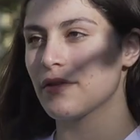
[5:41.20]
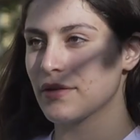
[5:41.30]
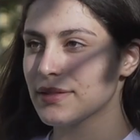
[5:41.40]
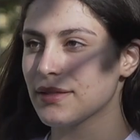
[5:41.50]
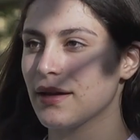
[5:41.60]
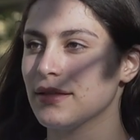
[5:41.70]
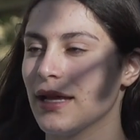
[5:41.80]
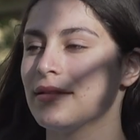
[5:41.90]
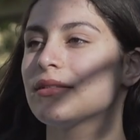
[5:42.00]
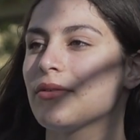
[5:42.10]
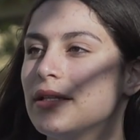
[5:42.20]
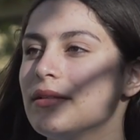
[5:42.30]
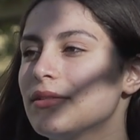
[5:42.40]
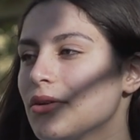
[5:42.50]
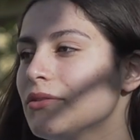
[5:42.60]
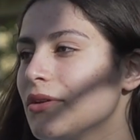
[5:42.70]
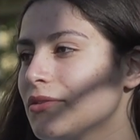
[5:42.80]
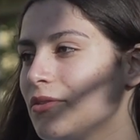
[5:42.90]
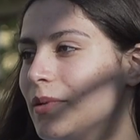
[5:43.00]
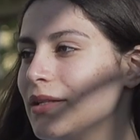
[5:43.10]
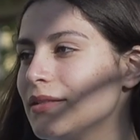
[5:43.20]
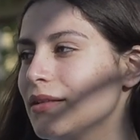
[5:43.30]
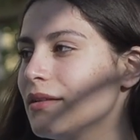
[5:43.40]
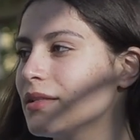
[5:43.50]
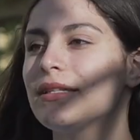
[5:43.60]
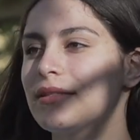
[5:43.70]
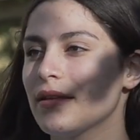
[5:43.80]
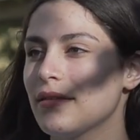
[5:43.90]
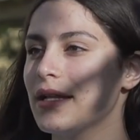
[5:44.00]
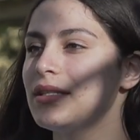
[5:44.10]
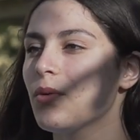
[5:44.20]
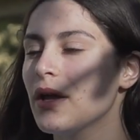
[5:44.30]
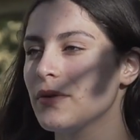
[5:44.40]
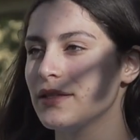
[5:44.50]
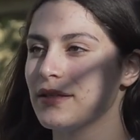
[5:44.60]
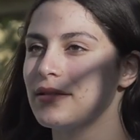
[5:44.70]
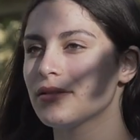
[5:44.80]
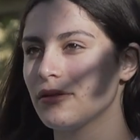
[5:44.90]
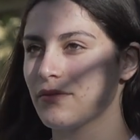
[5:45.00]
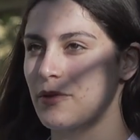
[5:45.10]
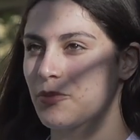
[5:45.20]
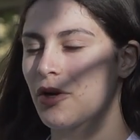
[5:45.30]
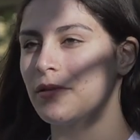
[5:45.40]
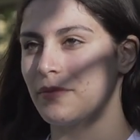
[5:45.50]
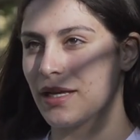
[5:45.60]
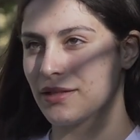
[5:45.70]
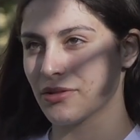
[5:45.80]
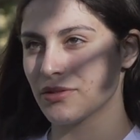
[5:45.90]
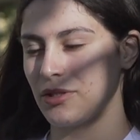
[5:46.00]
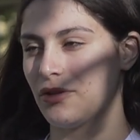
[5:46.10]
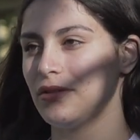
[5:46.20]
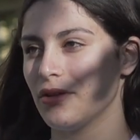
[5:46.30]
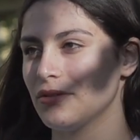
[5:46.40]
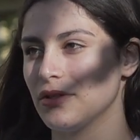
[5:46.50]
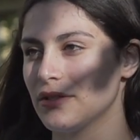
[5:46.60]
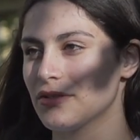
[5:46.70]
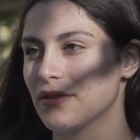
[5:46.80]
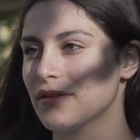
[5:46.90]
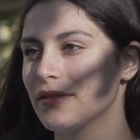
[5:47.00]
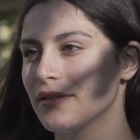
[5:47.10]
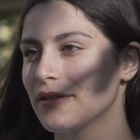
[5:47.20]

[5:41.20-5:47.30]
to their side and Israelis don't talk to Palestinians, but that's why we didn't solve the problem yet because we don't talk to each other